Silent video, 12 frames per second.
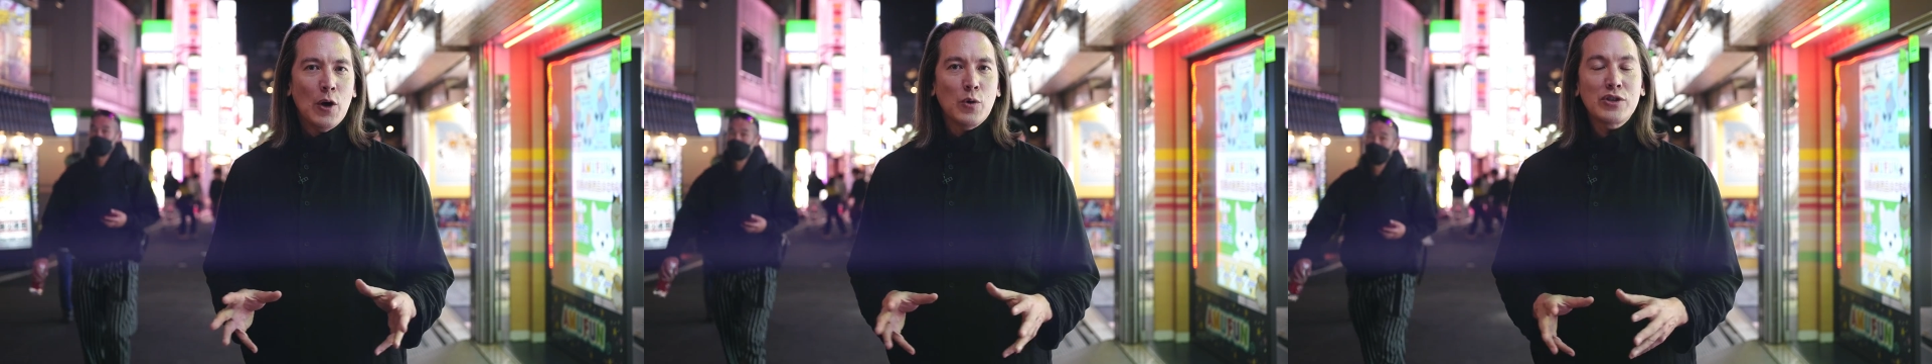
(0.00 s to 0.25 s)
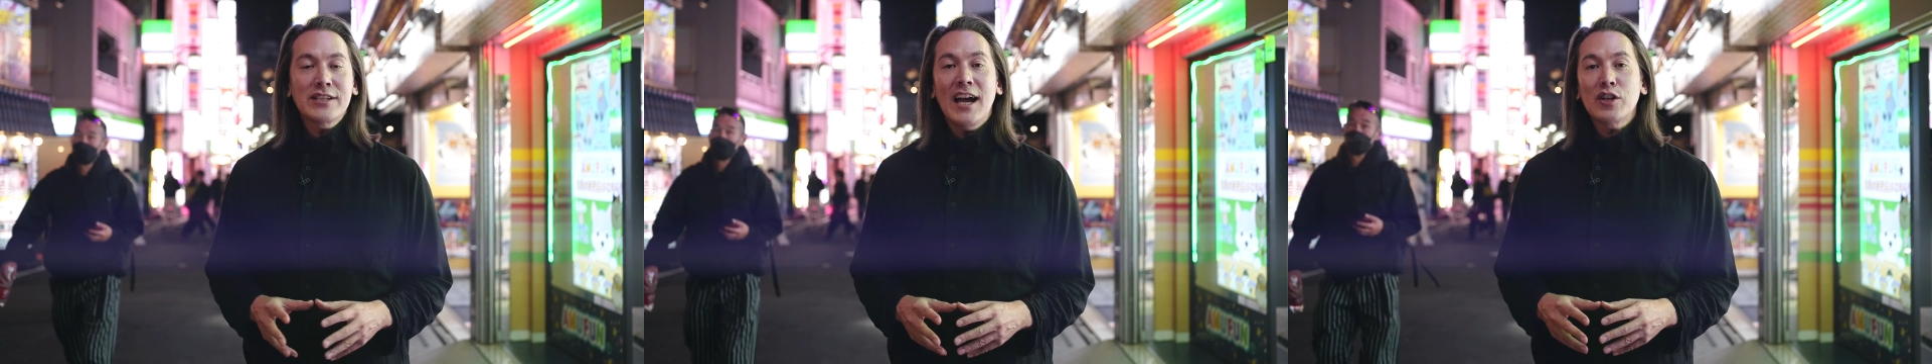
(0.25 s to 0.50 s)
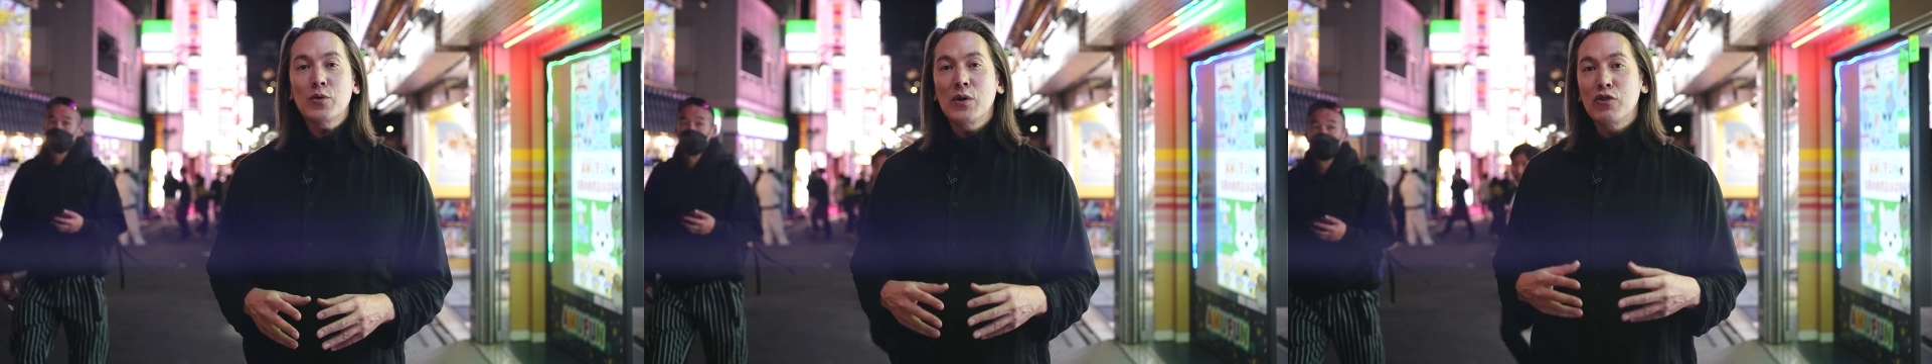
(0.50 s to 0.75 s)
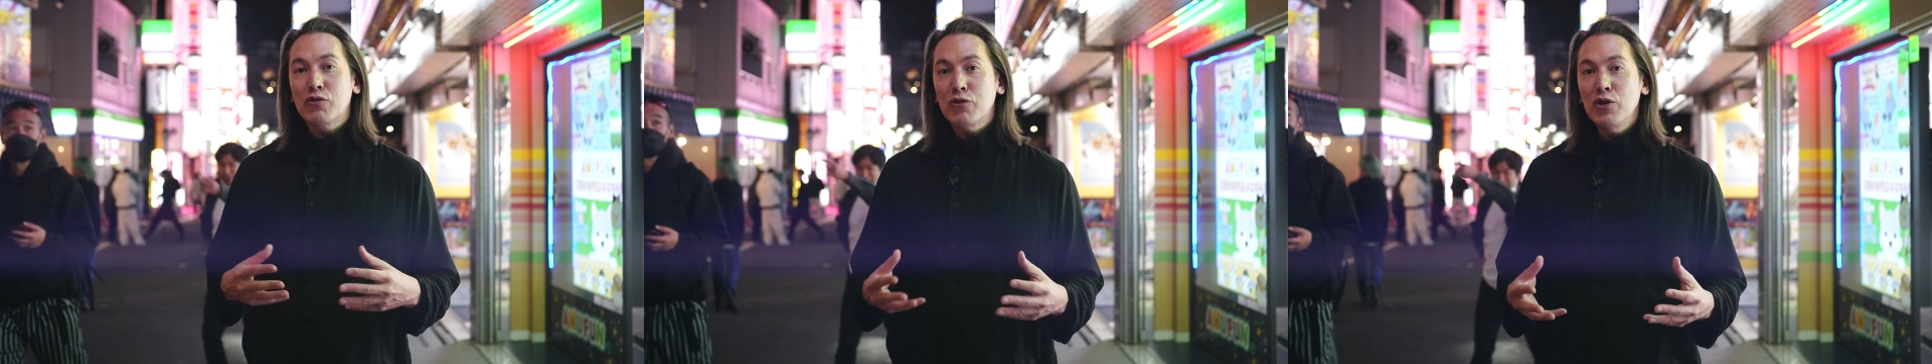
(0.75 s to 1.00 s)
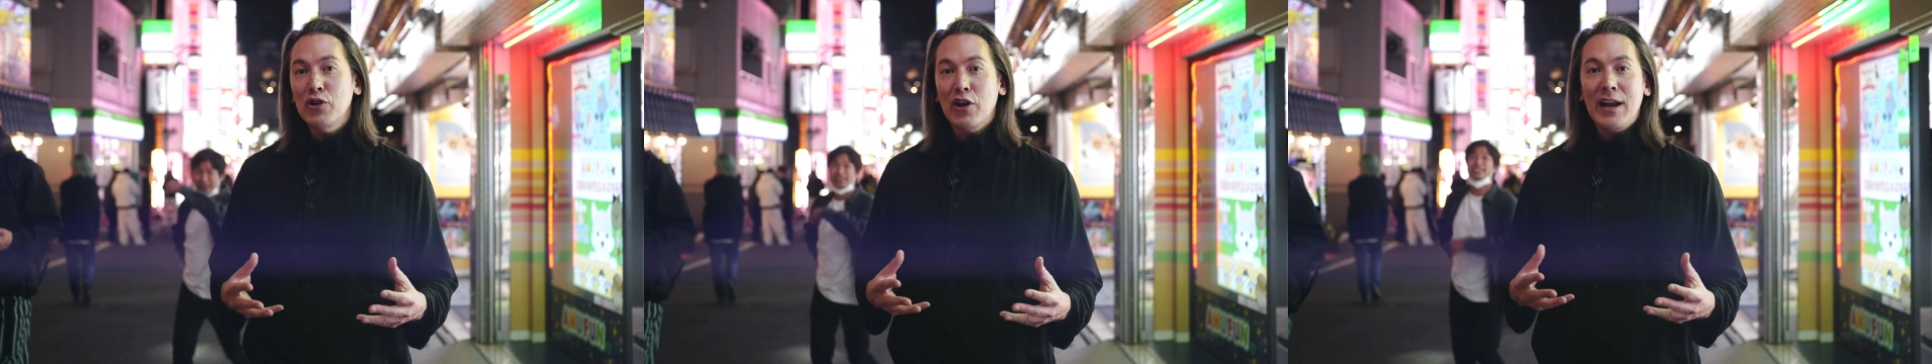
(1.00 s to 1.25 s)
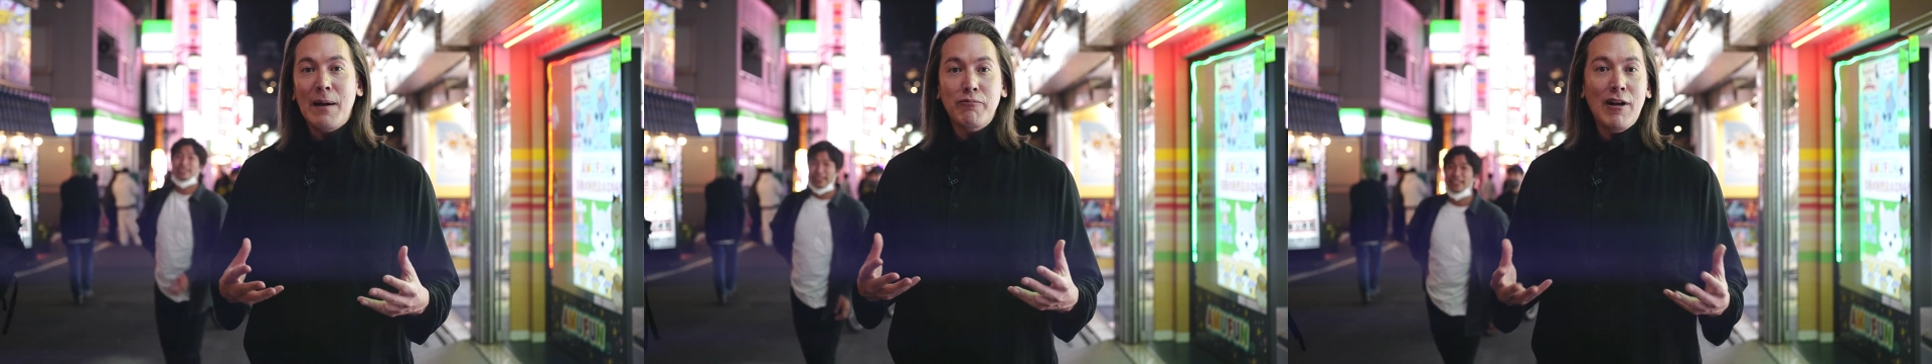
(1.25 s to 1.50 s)
will start to intrude
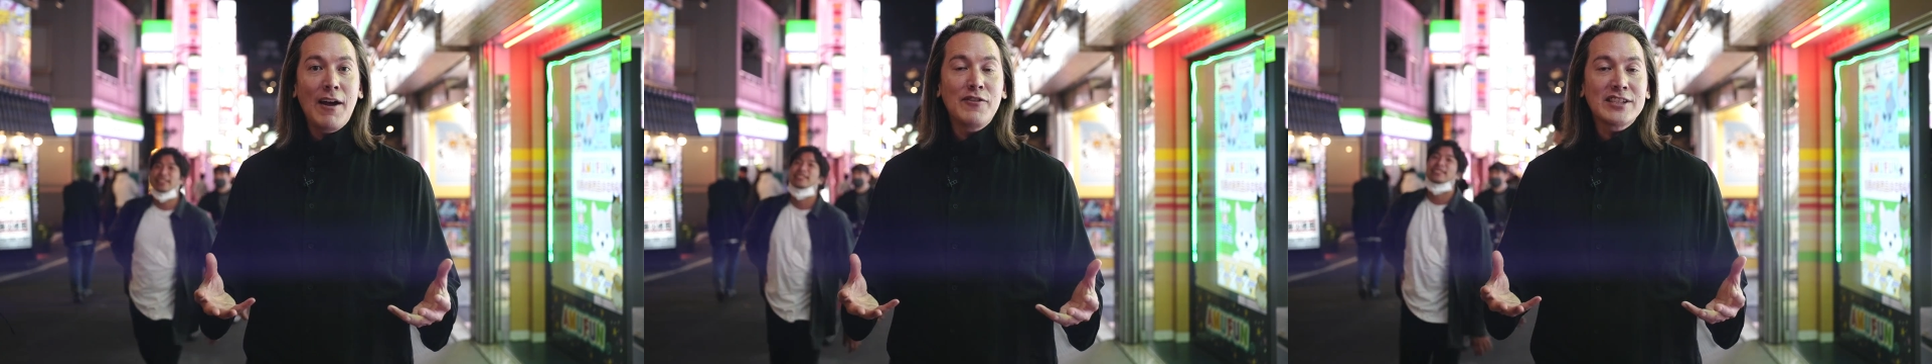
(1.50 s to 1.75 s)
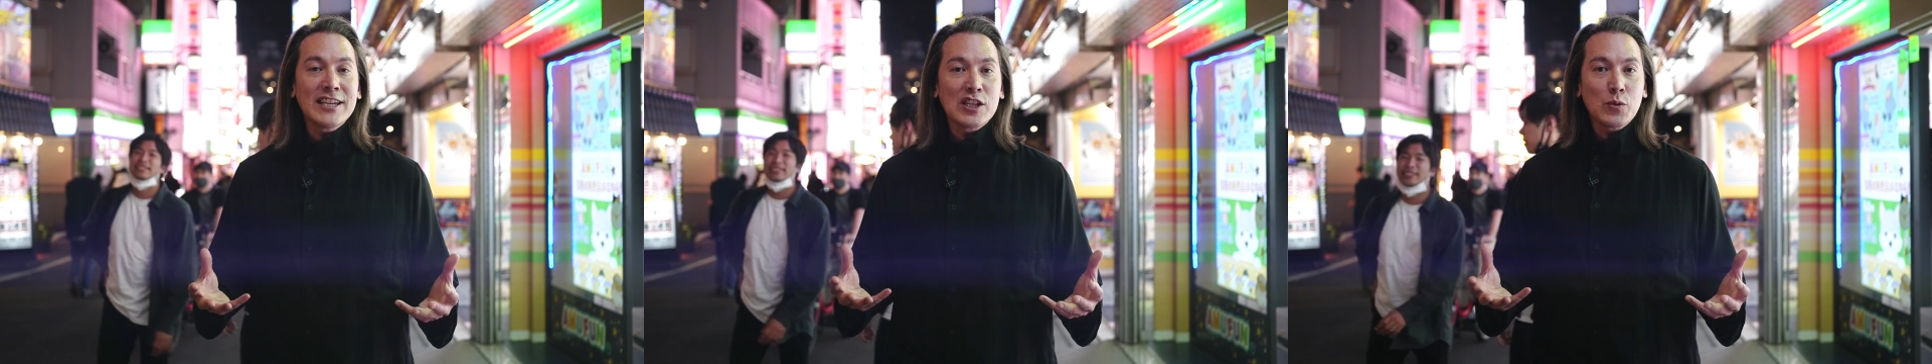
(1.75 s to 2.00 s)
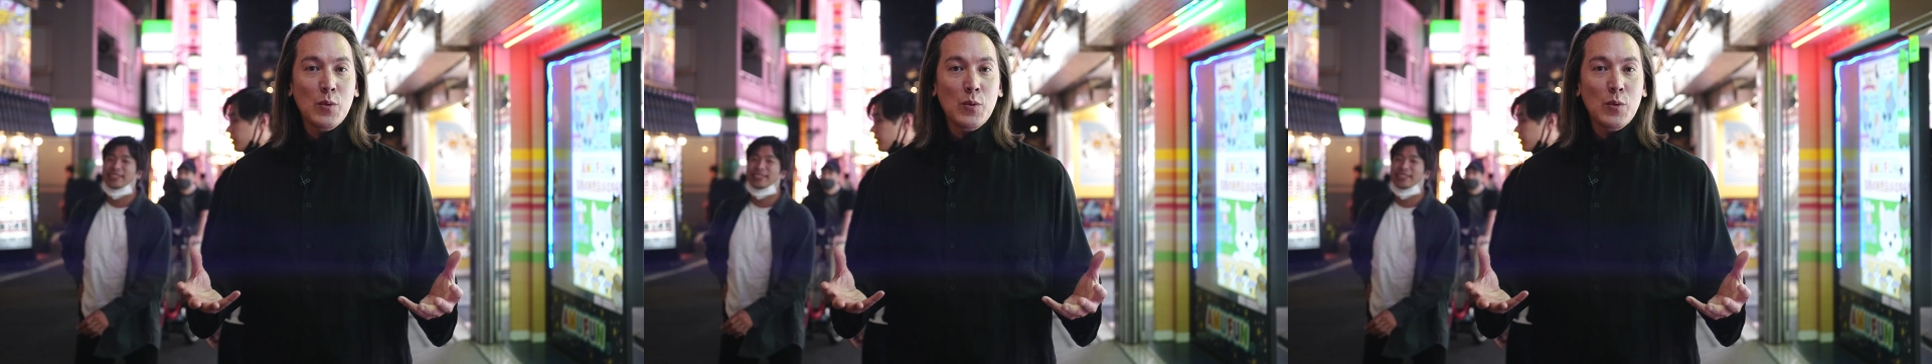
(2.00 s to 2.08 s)
on our privacy